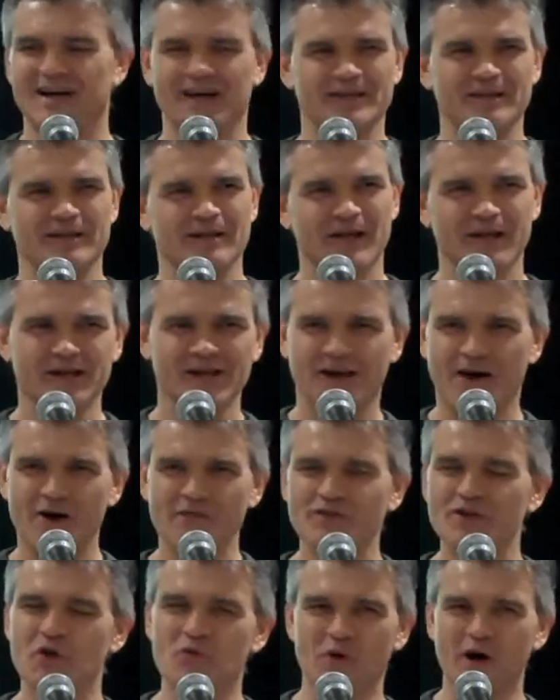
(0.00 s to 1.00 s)
And then I,
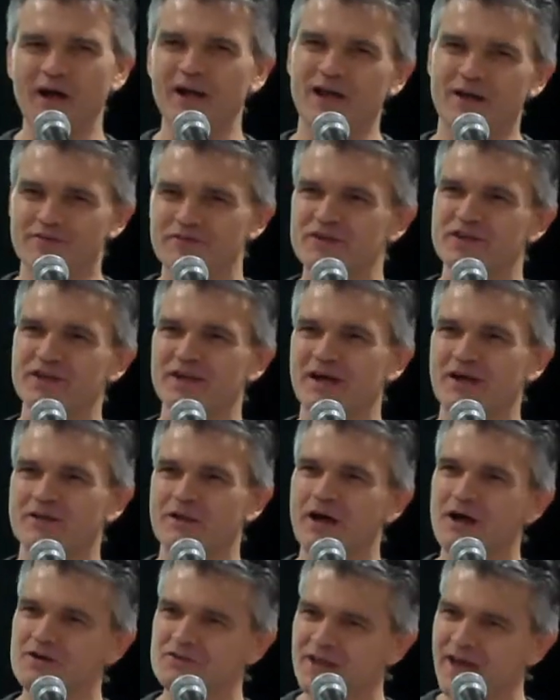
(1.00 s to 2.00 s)
after a while, I figured
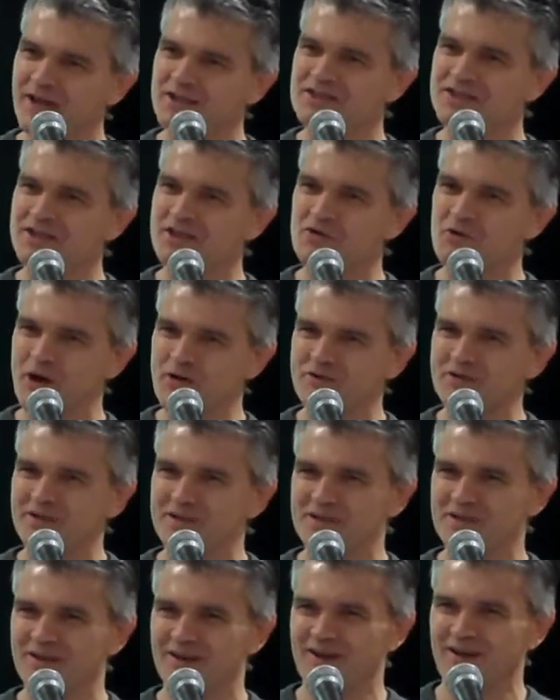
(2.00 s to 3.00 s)
out, oh, they're actually
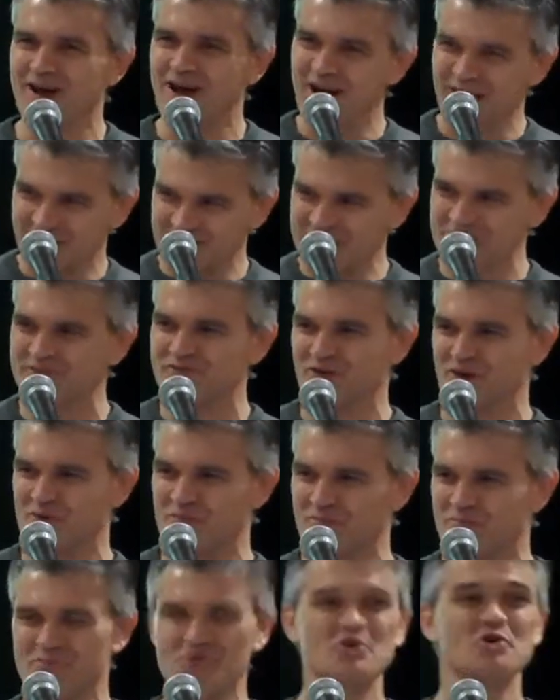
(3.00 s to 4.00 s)
quoting lines
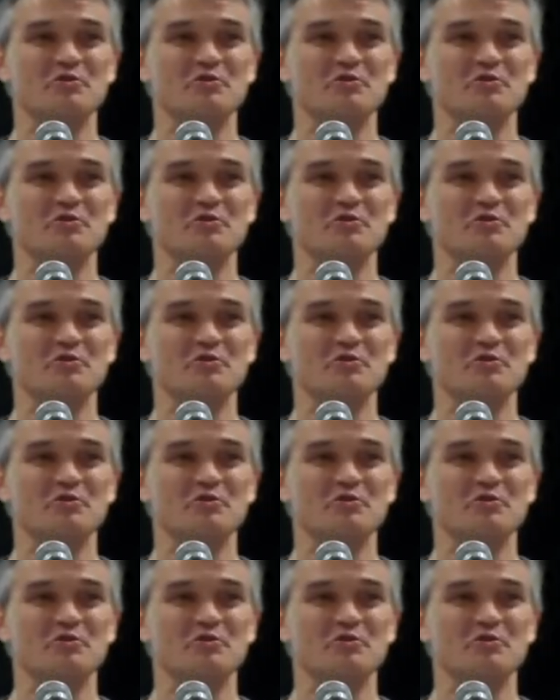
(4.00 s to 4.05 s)
from